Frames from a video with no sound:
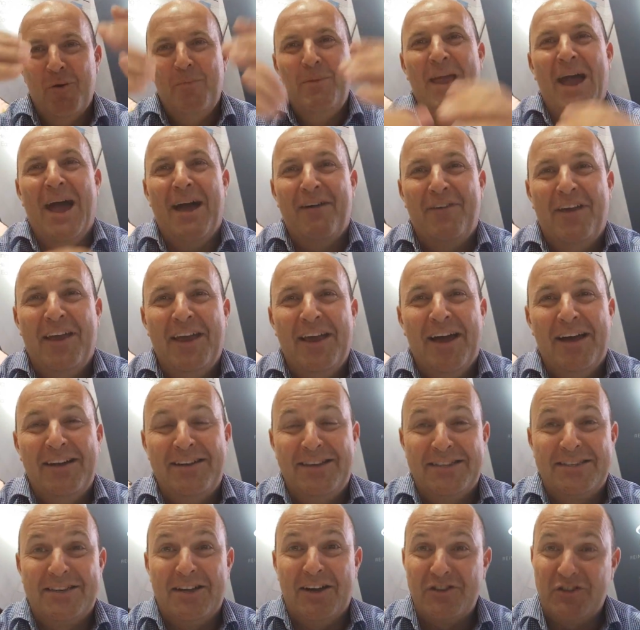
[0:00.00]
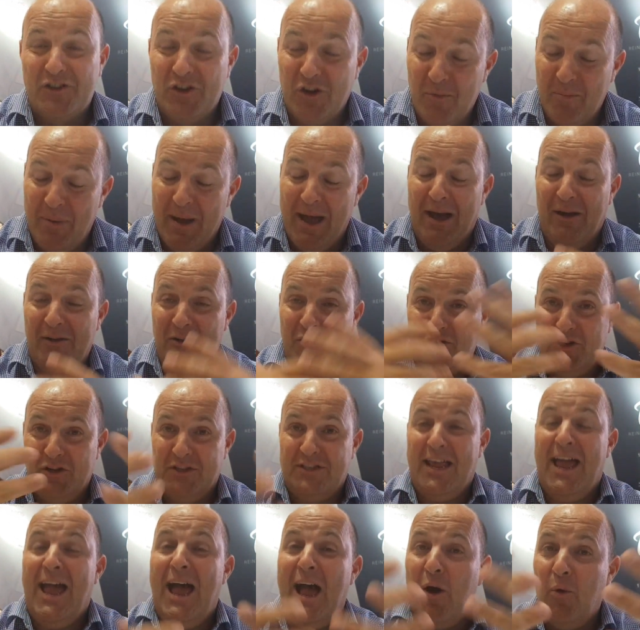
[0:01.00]
We'll be having a discussion about
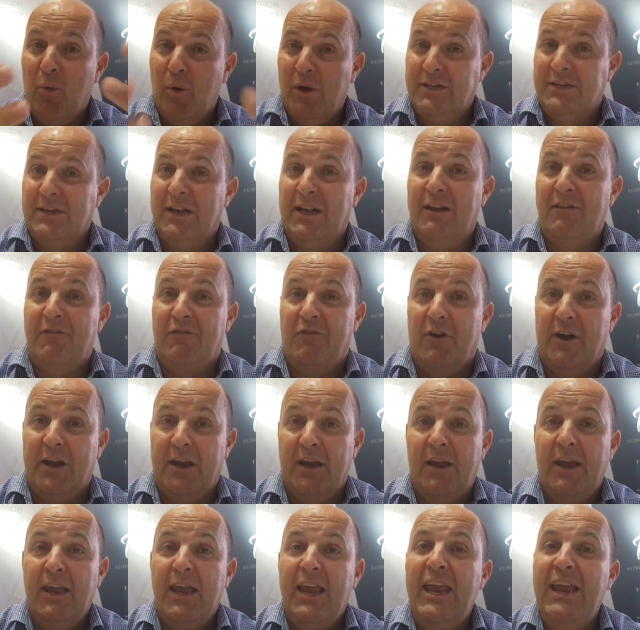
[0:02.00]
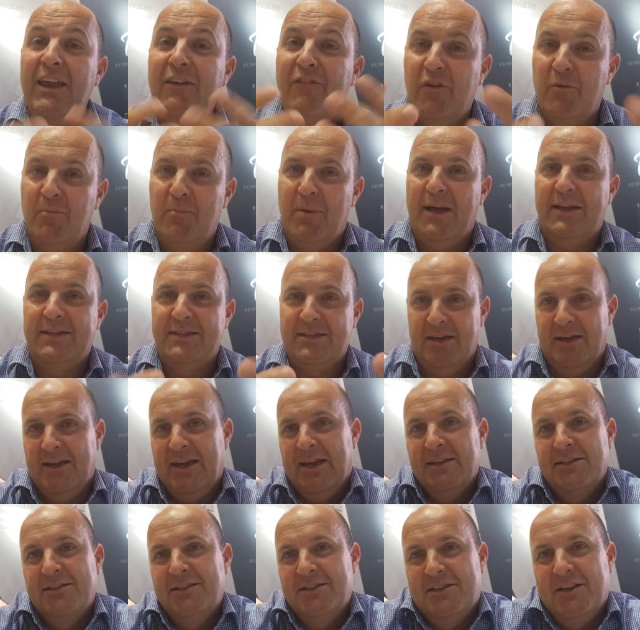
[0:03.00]
just how we're delivering even better
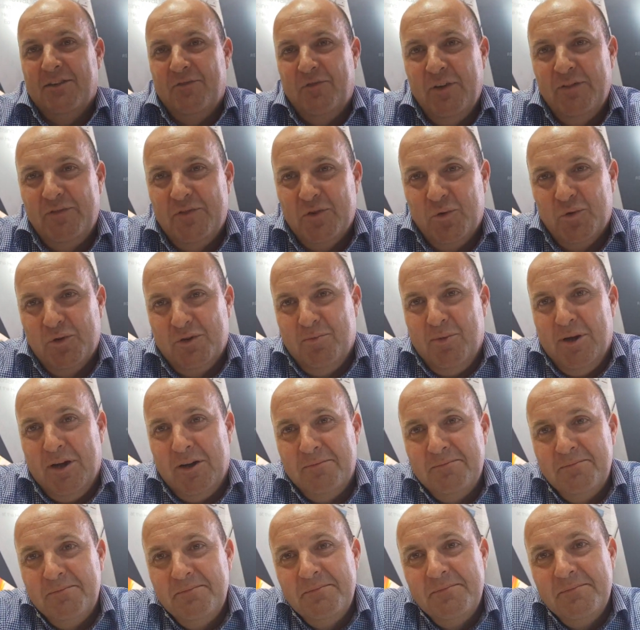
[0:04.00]
against the stuff we've talked about.